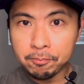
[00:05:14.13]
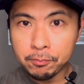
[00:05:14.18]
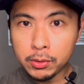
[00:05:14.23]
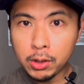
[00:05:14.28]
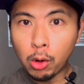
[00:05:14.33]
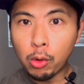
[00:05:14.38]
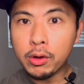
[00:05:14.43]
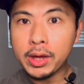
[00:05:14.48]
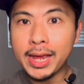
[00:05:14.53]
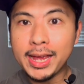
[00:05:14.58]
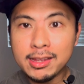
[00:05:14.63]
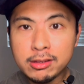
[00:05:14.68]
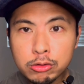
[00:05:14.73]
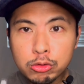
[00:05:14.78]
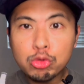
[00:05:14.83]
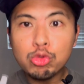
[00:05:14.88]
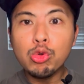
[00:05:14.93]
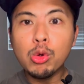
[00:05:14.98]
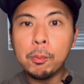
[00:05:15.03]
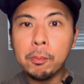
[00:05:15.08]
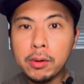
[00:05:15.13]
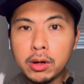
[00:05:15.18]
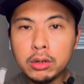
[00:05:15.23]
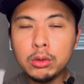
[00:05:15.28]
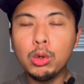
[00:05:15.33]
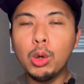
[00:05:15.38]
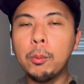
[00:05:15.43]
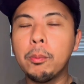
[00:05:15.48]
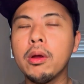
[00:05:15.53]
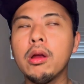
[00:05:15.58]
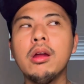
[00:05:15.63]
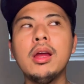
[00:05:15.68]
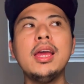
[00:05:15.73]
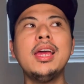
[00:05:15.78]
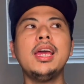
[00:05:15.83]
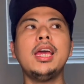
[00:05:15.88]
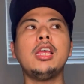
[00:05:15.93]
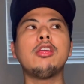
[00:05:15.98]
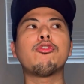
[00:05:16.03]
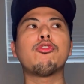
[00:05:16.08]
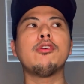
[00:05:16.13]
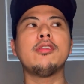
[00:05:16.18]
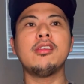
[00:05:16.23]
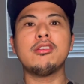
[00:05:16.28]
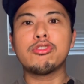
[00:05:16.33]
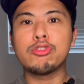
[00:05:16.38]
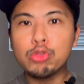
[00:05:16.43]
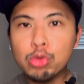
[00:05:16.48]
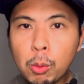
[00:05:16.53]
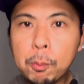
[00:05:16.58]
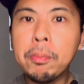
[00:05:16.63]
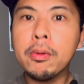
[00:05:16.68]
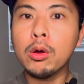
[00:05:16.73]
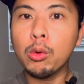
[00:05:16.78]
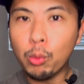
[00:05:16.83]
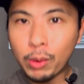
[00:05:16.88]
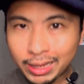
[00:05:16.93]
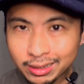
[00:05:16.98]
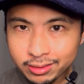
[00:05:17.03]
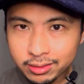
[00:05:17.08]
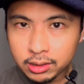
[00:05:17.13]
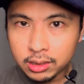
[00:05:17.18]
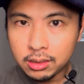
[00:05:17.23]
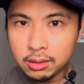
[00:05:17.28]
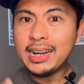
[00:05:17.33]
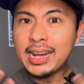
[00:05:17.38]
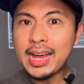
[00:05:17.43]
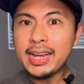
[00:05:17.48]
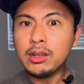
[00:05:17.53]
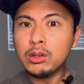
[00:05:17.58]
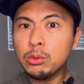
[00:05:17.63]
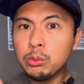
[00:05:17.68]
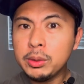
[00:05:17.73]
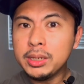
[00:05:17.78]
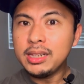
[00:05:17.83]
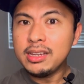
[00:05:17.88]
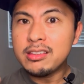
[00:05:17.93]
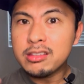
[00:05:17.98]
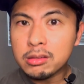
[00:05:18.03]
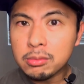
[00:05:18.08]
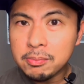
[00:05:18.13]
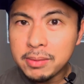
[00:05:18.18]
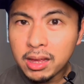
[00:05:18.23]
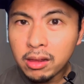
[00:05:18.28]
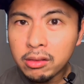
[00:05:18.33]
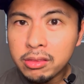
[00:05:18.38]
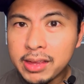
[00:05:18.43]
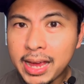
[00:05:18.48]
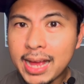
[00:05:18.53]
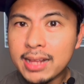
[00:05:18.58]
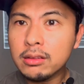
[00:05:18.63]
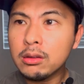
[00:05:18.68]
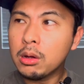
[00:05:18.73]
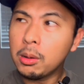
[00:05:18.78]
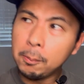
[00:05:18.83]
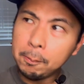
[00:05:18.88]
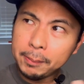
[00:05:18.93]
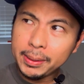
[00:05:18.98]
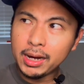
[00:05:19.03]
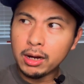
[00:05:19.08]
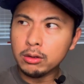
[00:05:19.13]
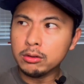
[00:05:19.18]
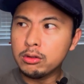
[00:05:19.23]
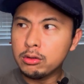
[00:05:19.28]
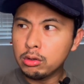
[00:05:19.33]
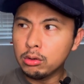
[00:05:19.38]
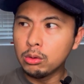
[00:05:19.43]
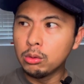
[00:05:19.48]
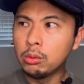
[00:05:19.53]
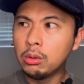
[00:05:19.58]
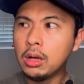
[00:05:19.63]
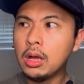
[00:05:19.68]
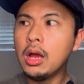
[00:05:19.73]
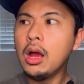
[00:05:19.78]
Okay, super duper is for the super wealthy. And I could really smell that compared to